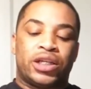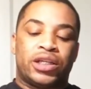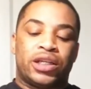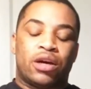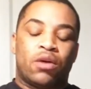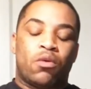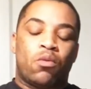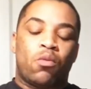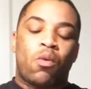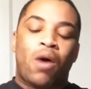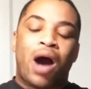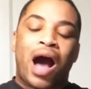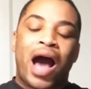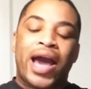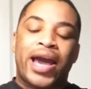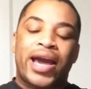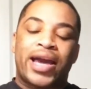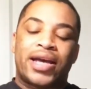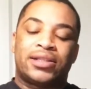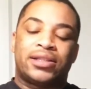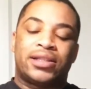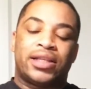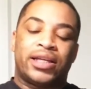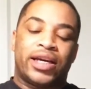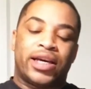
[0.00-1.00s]
and why
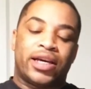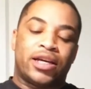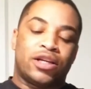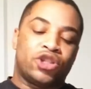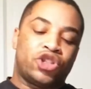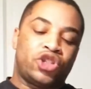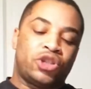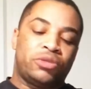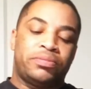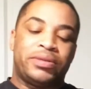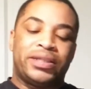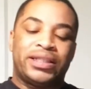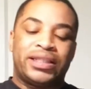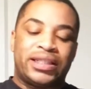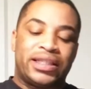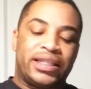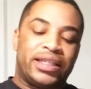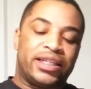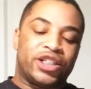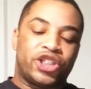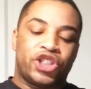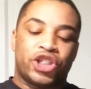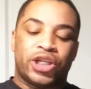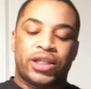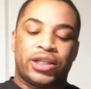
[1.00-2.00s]
has the LGBT
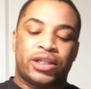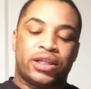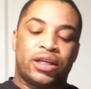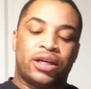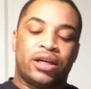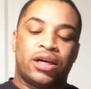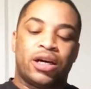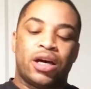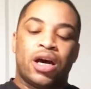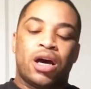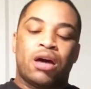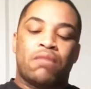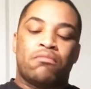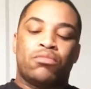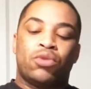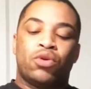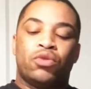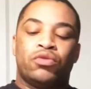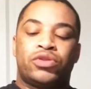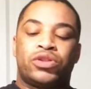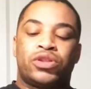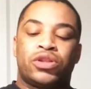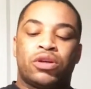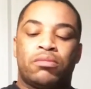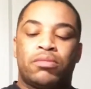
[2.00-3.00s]
agenda moved
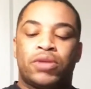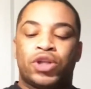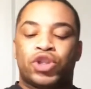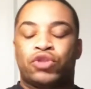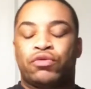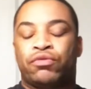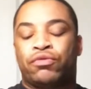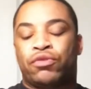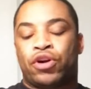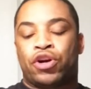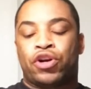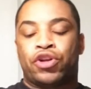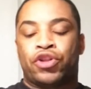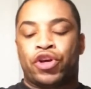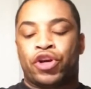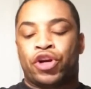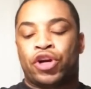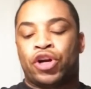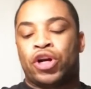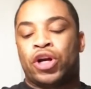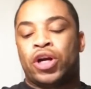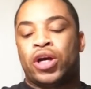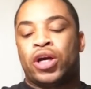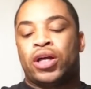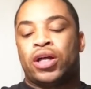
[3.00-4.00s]
so much further